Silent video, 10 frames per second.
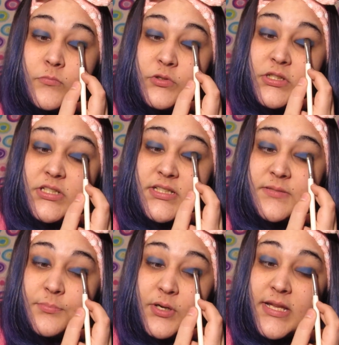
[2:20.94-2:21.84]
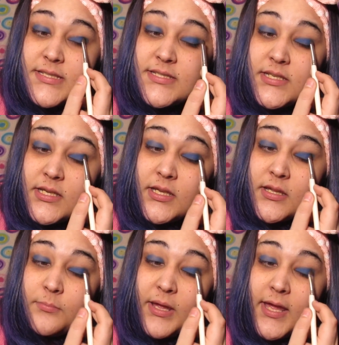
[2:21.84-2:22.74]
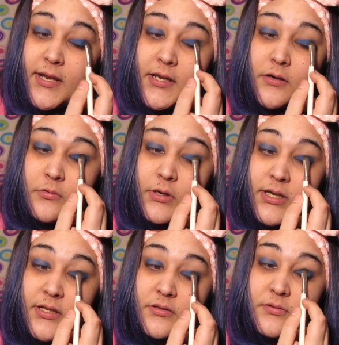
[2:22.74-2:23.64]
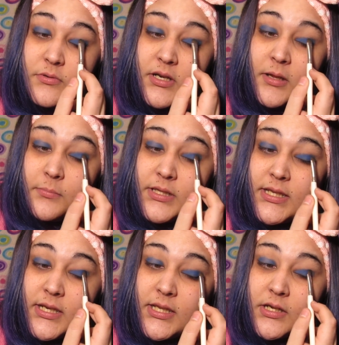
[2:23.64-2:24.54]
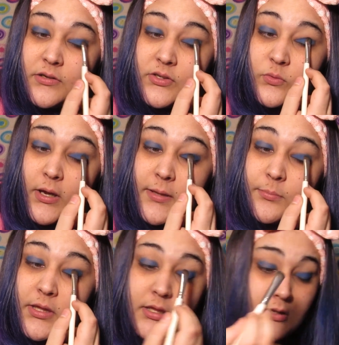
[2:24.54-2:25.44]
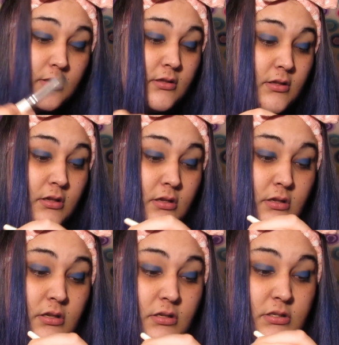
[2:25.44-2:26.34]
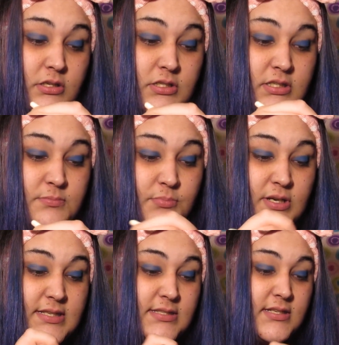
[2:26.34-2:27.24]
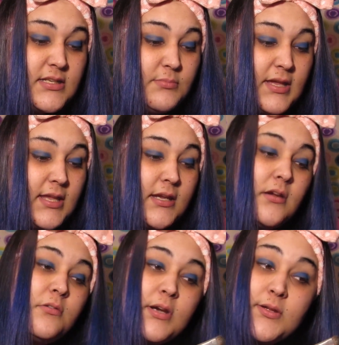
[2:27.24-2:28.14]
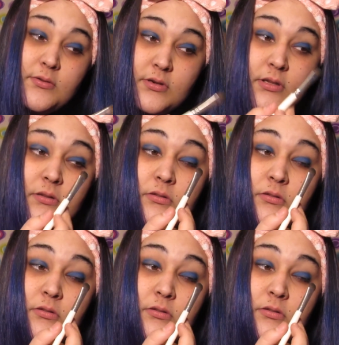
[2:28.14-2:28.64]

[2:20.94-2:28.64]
We're just pressing and patting around. We're not blending or swiping. Just pressing and patting around.